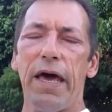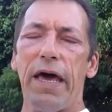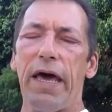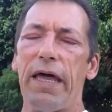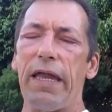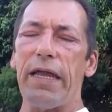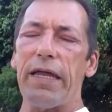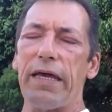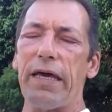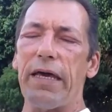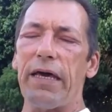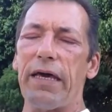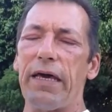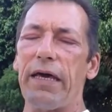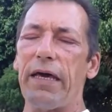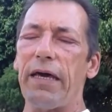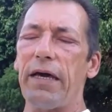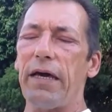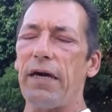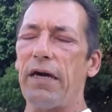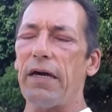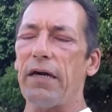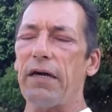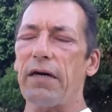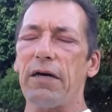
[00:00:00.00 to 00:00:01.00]
any
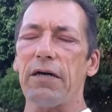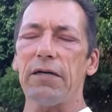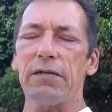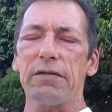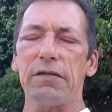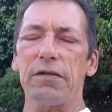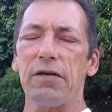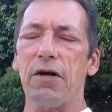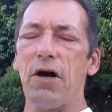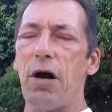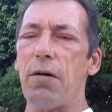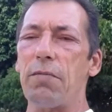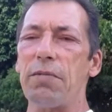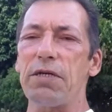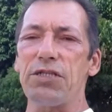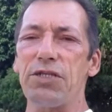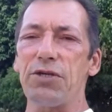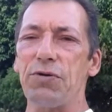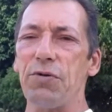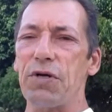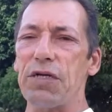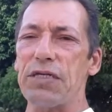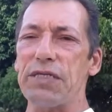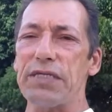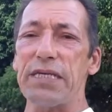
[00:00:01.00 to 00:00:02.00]
comments
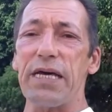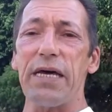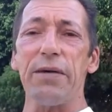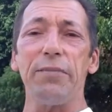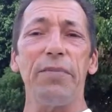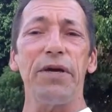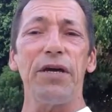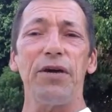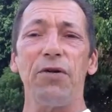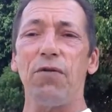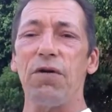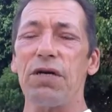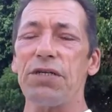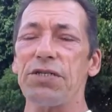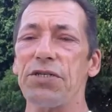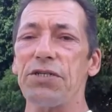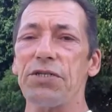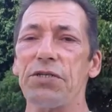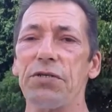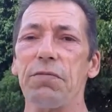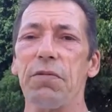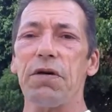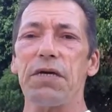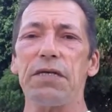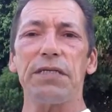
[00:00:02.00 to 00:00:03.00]
you want to send me,
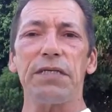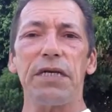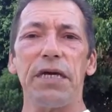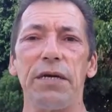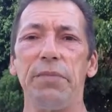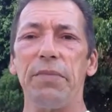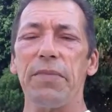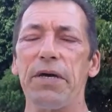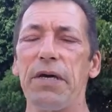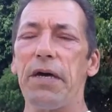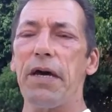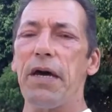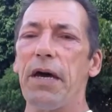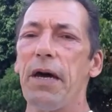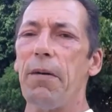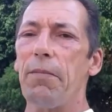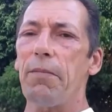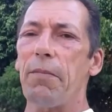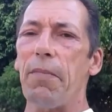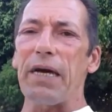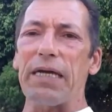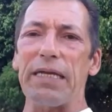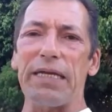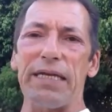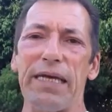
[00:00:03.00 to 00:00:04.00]
questions you want to send me.
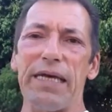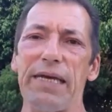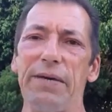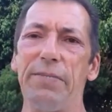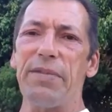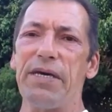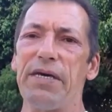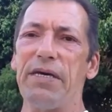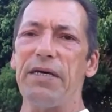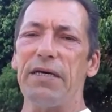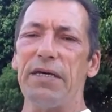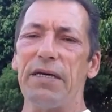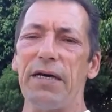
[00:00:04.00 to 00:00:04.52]
My team